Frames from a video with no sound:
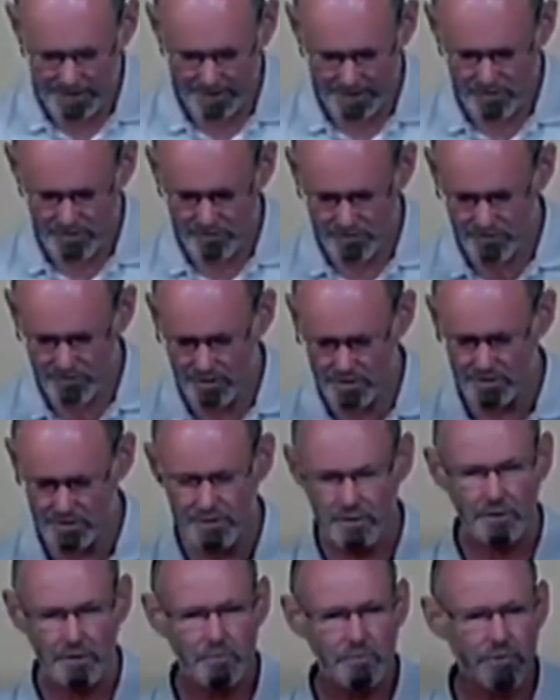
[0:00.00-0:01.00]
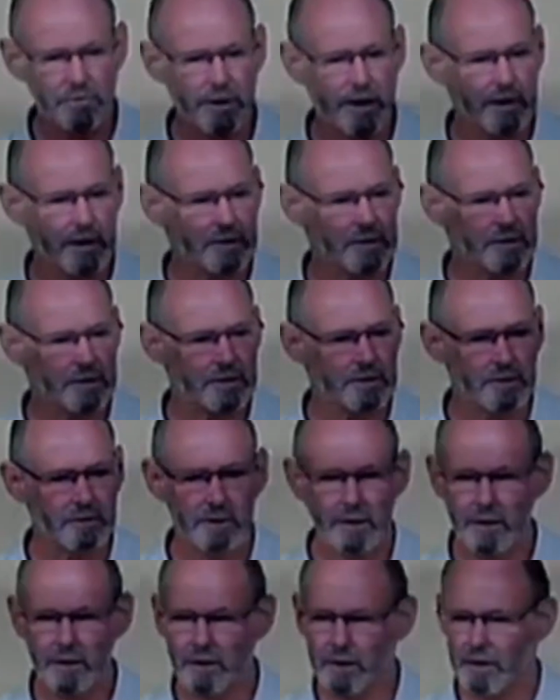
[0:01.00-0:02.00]
instruction on practical
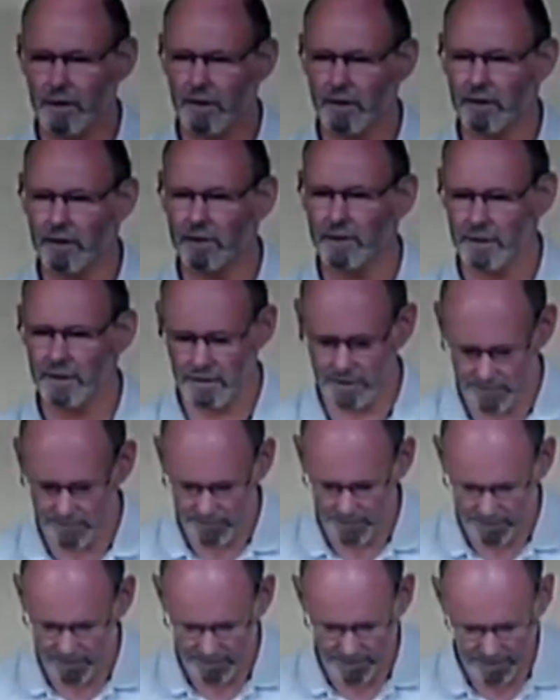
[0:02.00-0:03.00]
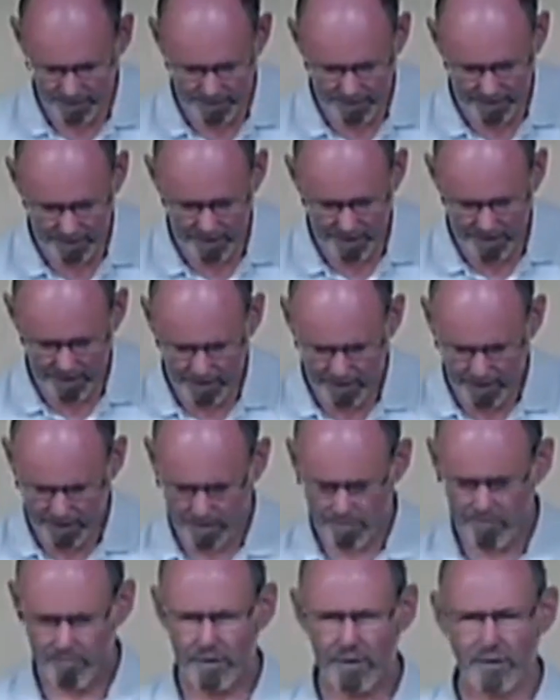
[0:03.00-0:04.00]
holy living.
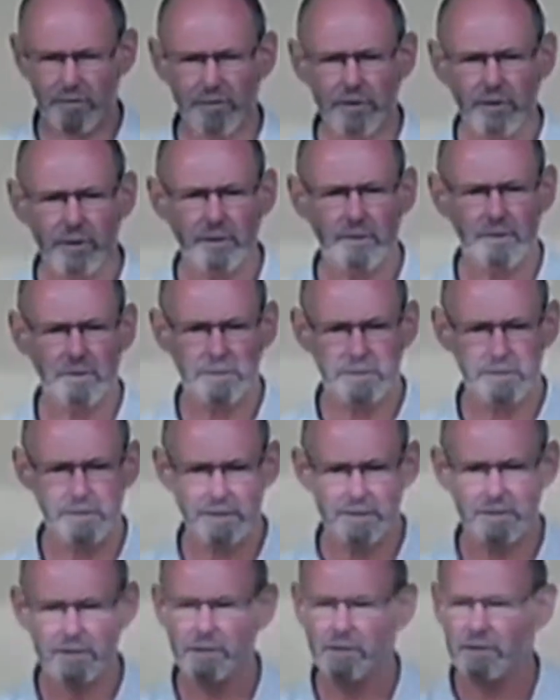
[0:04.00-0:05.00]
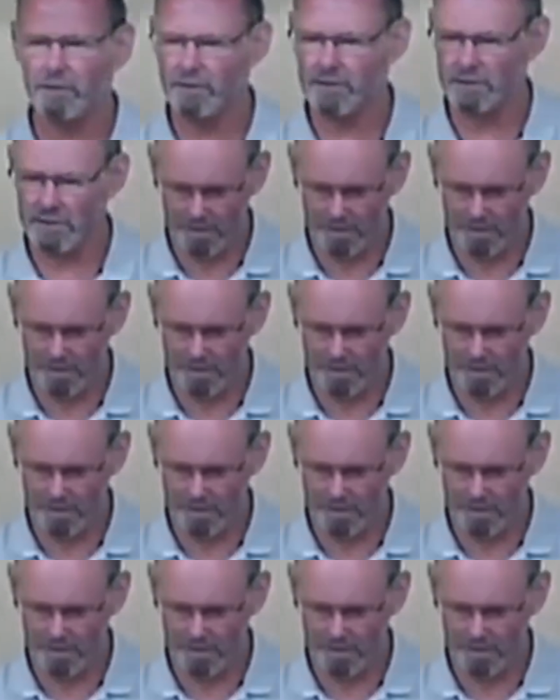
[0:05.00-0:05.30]
But of course, let's look at the